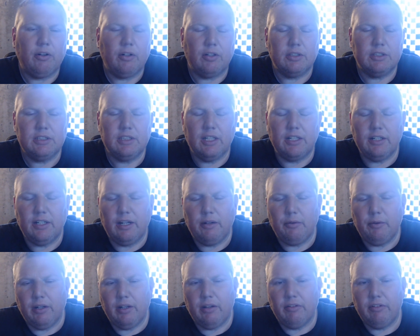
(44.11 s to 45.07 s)
On Sunday
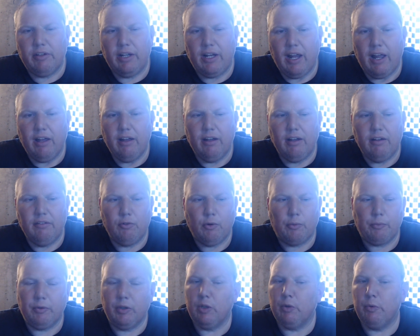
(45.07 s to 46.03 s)
we have the
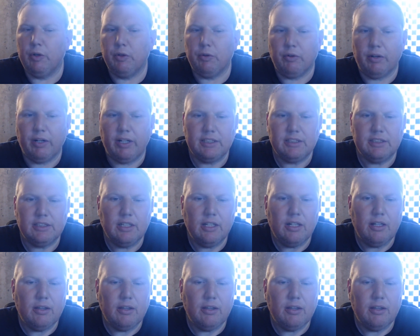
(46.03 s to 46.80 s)
Formula One race,